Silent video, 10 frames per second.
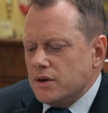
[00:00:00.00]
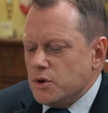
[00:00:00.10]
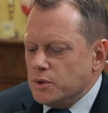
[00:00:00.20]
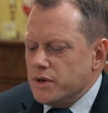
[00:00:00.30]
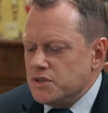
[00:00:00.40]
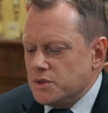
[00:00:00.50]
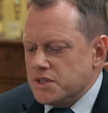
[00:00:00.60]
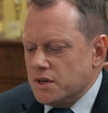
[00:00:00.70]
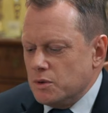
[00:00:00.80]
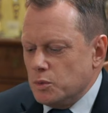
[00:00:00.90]
Hungary is
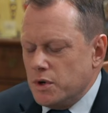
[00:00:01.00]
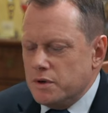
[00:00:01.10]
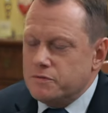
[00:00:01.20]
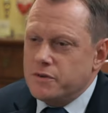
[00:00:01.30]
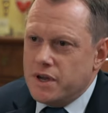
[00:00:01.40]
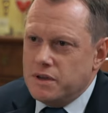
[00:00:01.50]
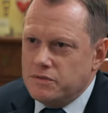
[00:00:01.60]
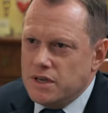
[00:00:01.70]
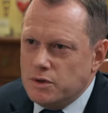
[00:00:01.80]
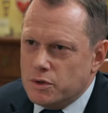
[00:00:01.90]
also one of five
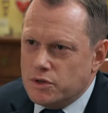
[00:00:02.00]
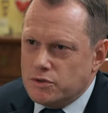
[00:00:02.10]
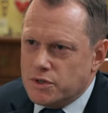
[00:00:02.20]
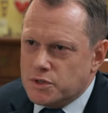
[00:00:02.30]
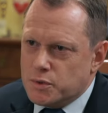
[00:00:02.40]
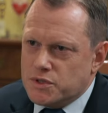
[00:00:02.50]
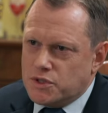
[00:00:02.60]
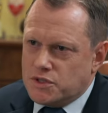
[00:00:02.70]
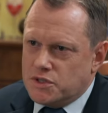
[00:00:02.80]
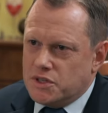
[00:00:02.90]
EU countries which
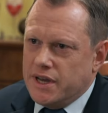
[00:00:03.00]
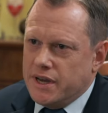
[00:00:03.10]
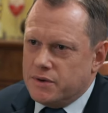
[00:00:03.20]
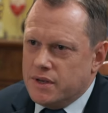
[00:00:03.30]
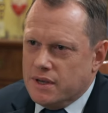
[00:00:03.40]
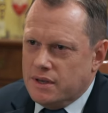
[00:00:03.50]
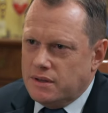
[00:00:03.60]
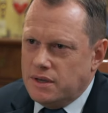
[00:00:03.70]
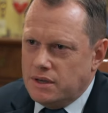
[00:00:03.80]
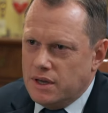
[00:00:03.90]
doesn't allow
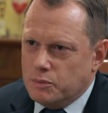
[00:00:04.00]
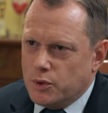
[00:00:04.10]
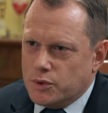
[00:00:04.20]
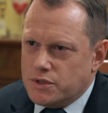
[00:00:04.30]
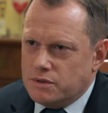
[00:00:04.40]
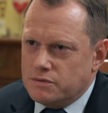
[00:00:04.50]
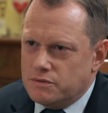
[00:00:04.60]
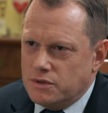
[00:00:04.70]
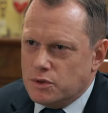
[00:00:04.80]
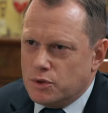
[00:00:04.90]
the import of
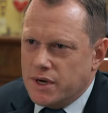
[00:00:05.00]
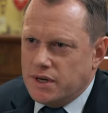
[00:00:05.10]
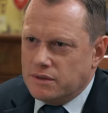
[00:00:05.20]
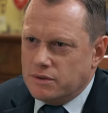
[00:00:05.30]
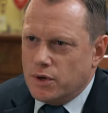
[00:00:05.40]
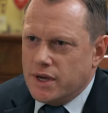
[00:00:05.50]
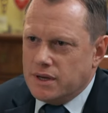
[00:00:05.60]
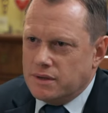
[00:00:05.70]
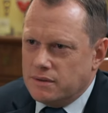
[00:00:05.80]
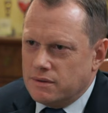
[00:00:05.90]
Ukrainian
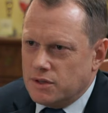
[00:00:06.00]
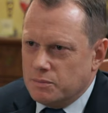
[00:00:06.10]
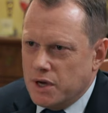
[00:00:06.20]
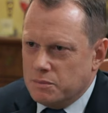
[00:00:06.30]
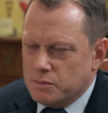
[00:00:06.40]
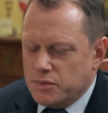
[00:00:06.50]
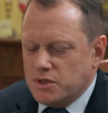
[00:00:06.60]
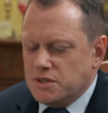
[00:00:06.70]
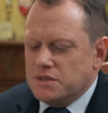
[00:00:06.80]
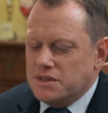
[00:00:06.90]
grain at the moment, but
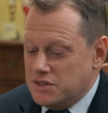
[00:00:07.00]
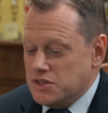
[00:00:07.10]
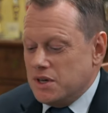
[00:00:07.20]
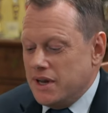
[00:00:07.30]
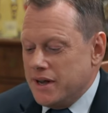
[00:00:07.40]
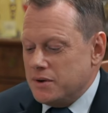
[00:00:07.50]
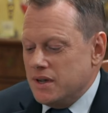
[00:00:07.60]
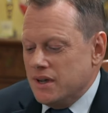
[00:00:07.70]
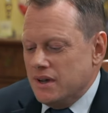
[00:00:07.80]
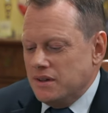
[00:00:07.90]
it, it does allow
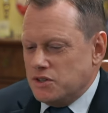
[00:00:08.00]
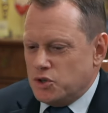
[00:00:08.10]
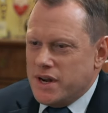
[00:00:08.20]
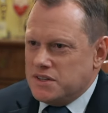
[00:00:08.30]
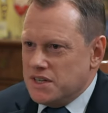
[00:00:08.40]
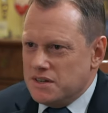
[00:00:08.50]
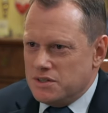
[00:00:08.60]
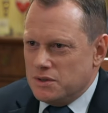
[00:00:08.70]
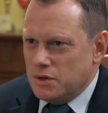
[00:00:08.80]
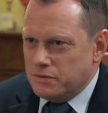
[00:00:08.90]
the transit
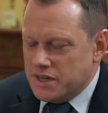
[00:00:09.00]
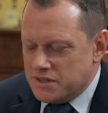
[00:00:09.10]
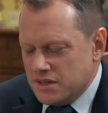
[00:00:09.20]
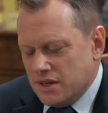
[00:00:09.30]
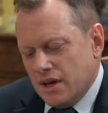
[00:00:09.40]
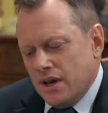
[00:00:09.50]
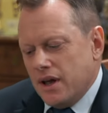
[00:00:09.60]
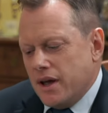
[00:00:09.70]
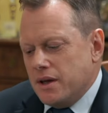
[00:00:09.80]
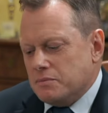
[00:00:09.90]
of it.
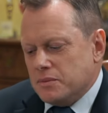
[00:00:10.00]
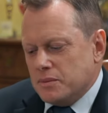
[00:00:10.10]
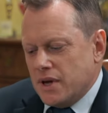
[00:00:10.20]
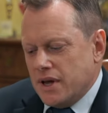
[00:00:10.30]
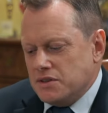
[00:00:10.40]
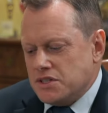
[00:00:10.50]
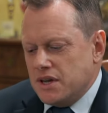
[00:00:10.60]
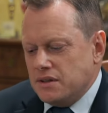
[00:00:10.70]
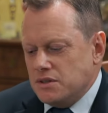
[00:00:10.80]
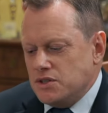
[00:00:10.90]
Um, I
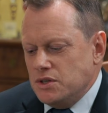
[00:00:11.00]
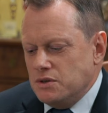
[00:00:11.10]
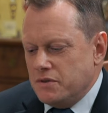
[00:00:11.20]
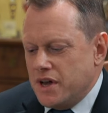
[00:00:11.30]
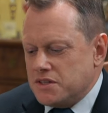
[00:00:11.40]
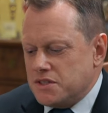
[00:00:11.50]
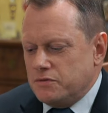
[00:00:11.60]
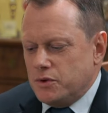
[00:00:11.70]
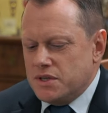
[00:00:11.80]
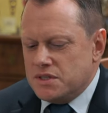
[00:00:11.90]
understand that you've asked
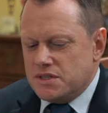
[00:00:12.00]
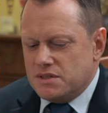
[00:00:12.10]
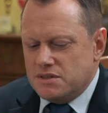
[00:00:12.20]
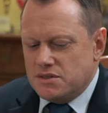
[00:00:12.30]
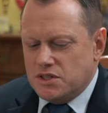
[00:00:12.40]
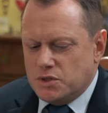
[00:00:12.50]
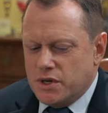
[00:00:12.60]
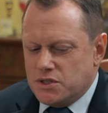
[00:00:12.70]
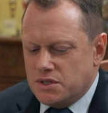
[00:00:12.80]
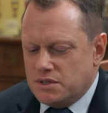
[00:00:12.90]
for this
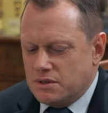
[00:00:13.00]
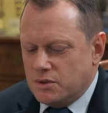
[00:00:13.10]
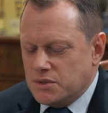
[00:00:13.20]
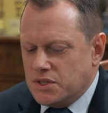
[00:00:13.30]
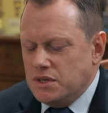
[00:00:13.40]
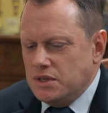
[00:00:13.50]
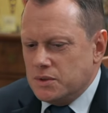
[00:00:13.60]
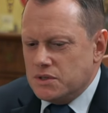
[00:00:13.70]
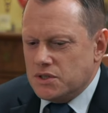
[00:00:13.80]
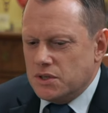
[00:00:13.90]
situation to continue
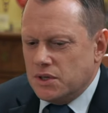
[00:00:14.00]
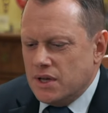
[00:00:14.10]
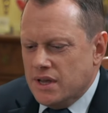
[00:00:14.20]
until